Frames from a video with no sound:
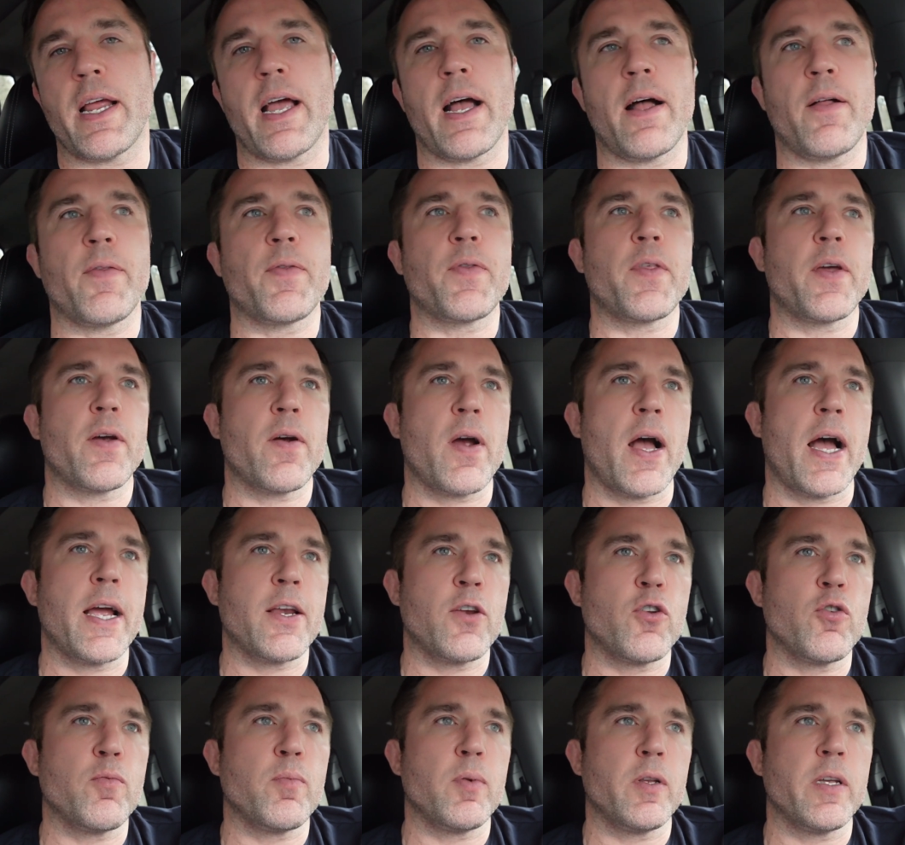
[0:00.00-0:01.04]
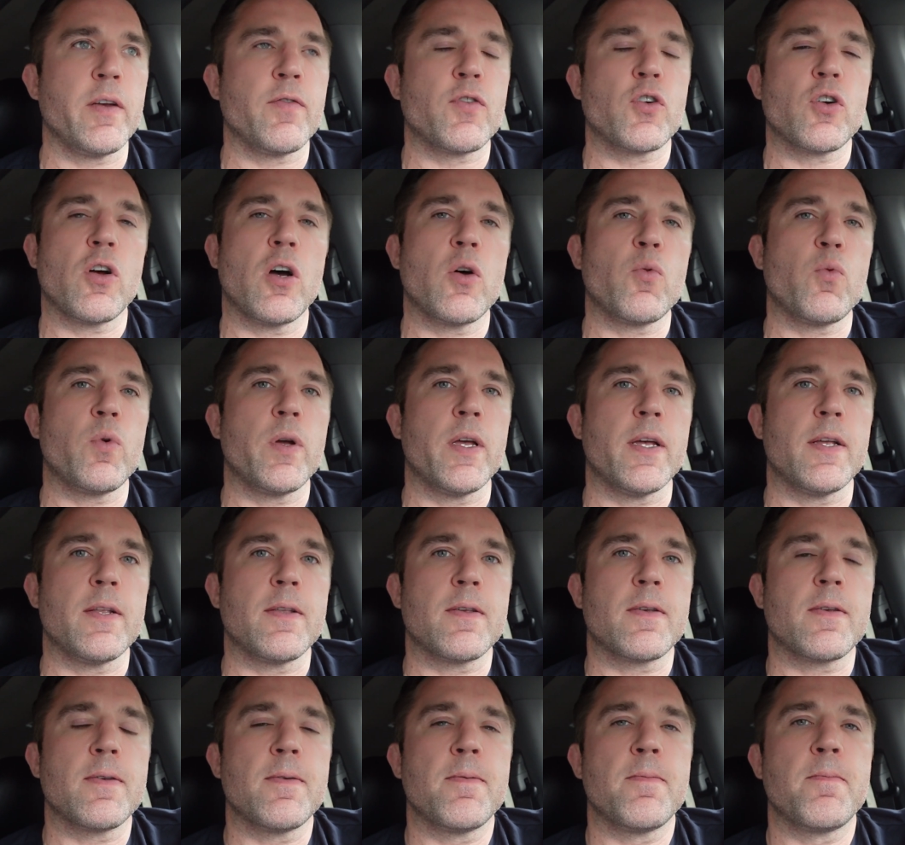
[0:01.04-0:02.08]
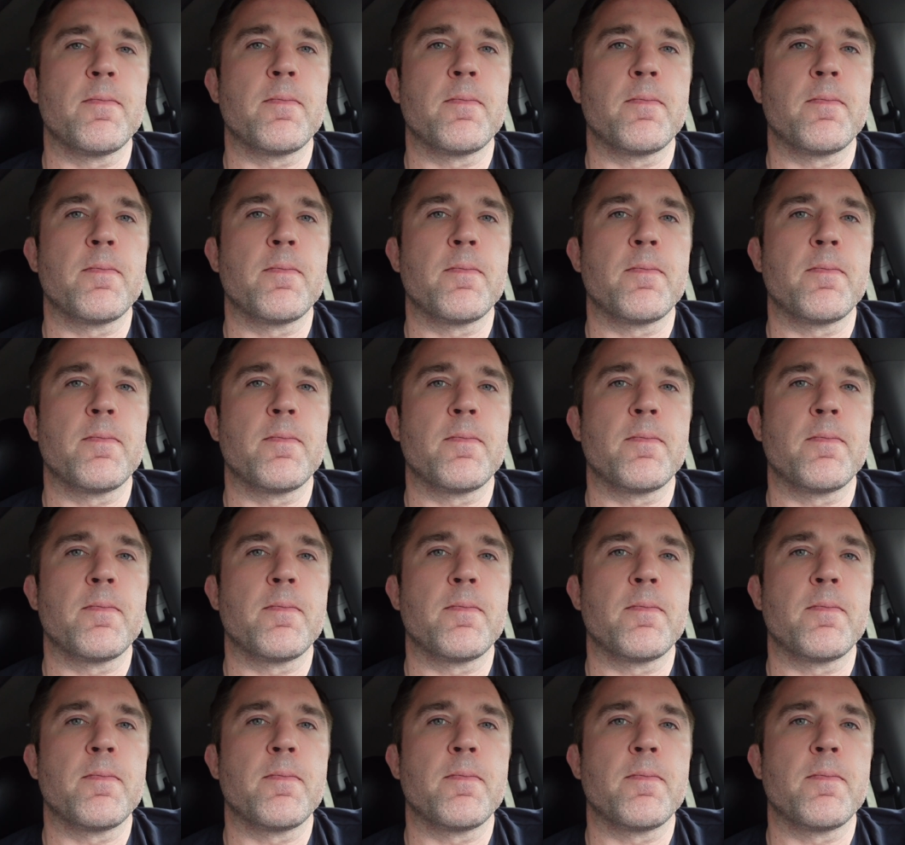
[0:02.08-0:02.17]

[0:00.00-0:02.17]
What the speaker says: out there, I do believe Sean wins.